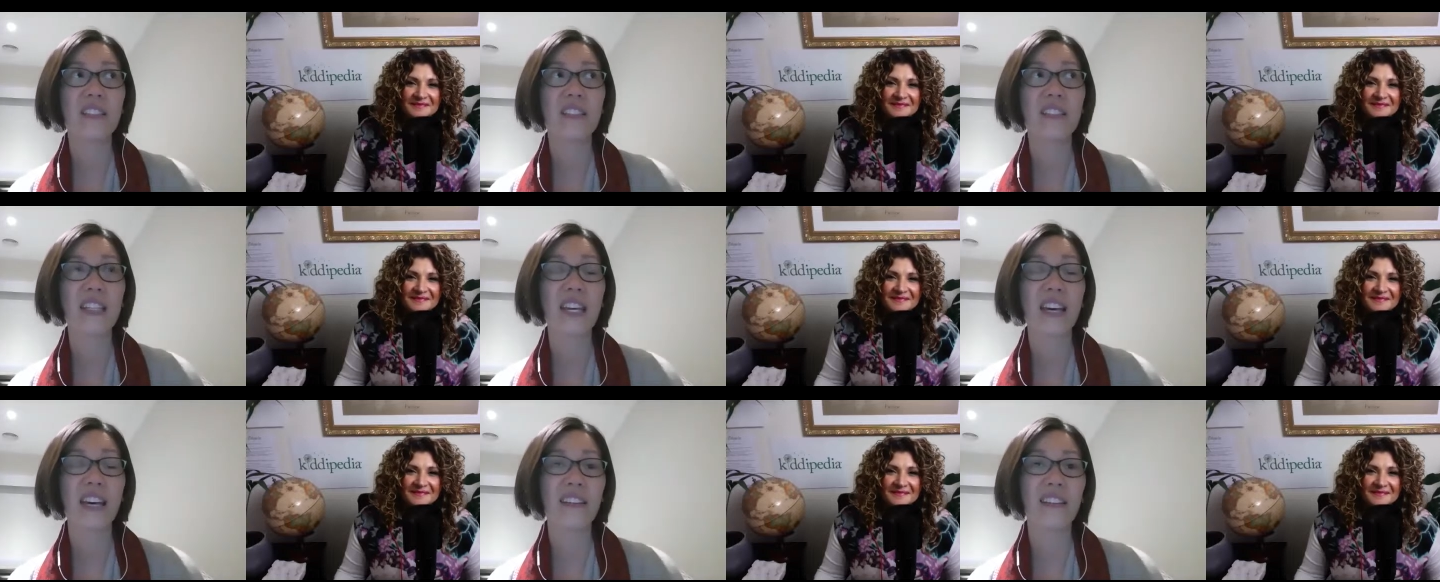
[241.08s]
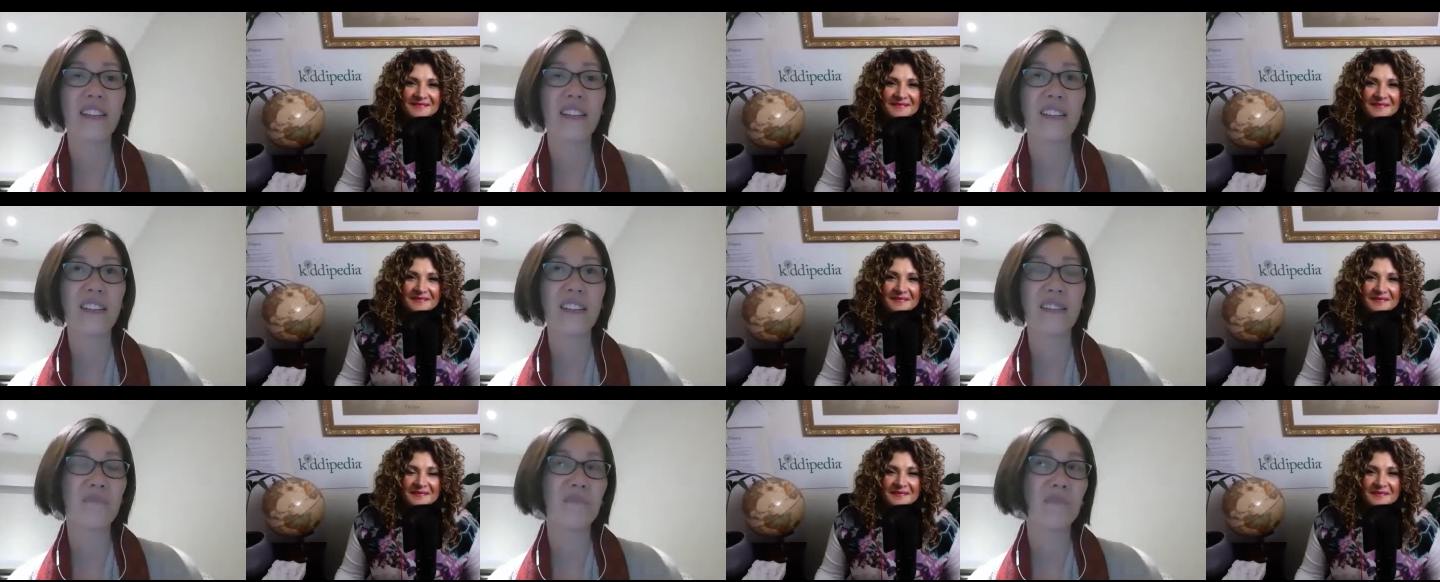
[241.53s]
Speaker 1: the
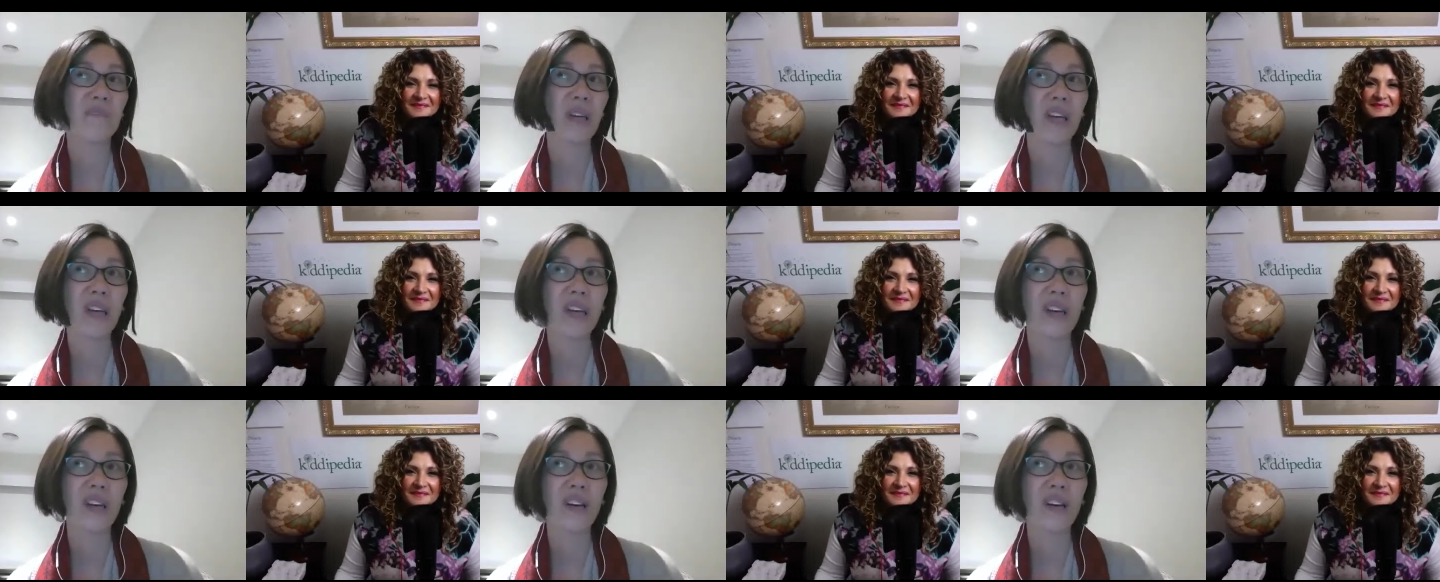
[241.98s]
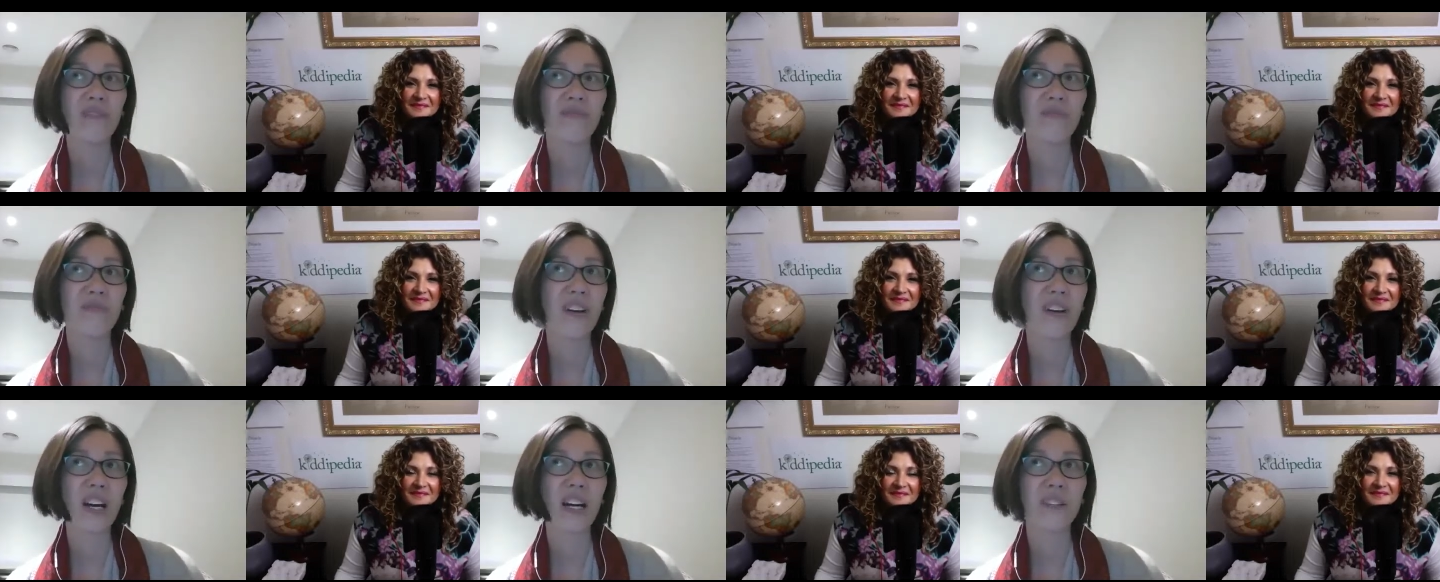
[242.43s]
other
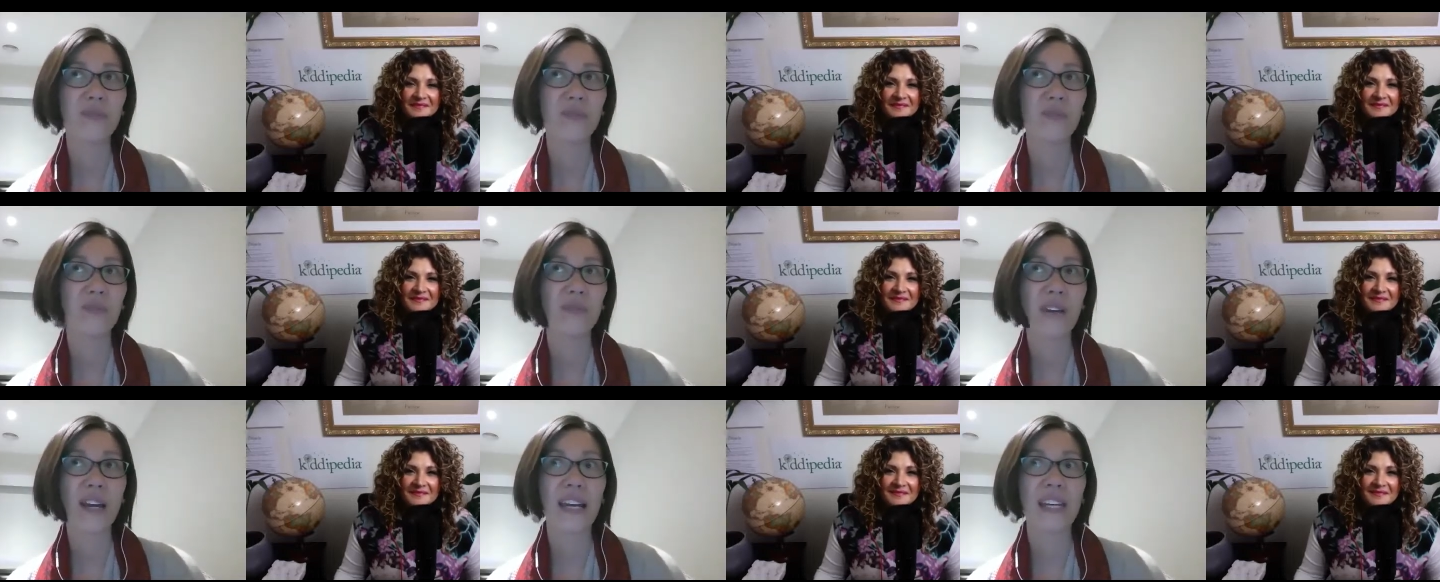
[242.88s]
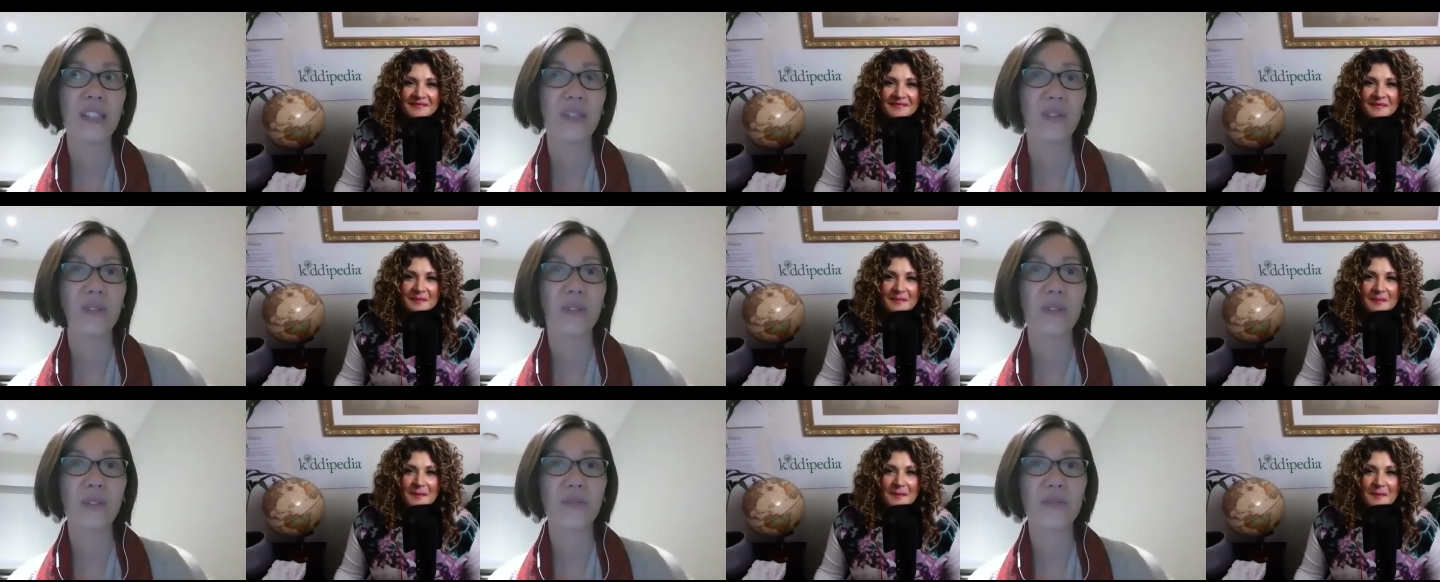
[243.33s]
five or eight
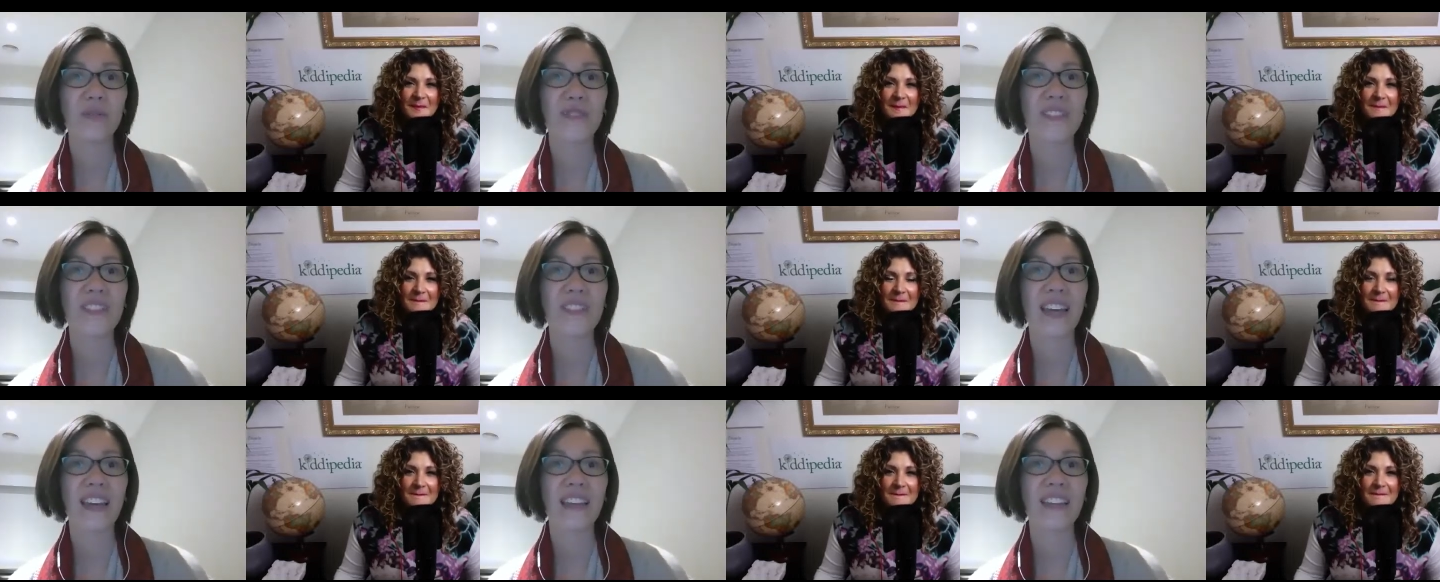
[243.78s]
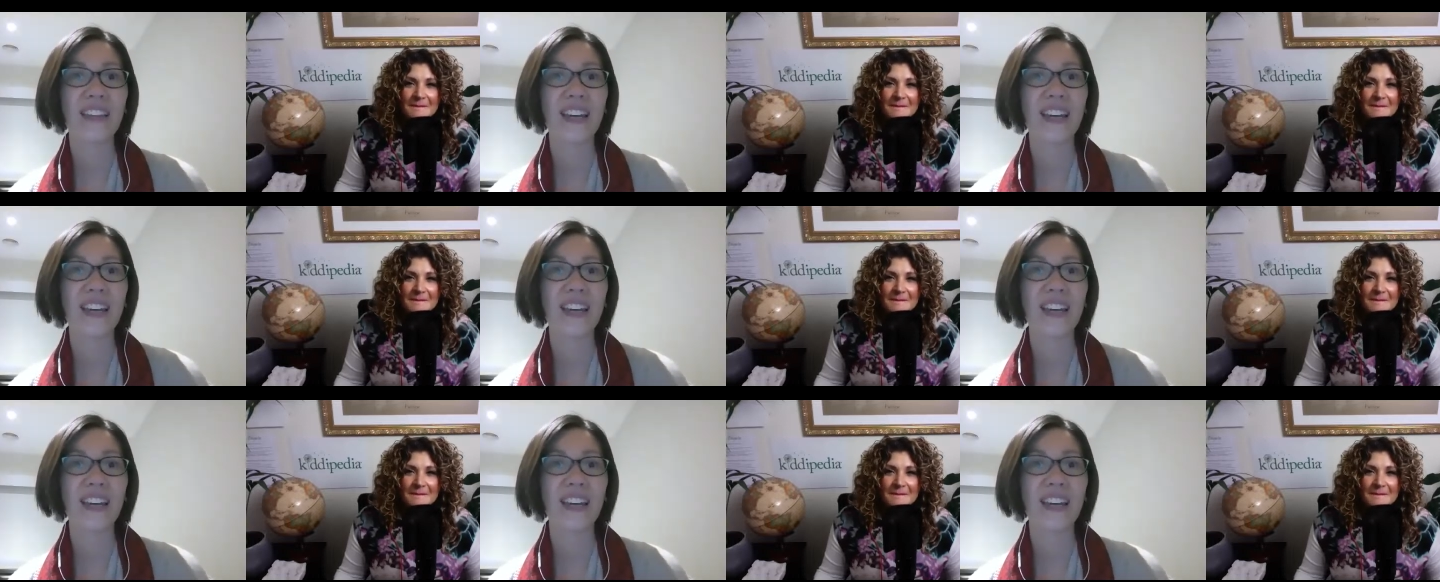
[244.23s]
oils sat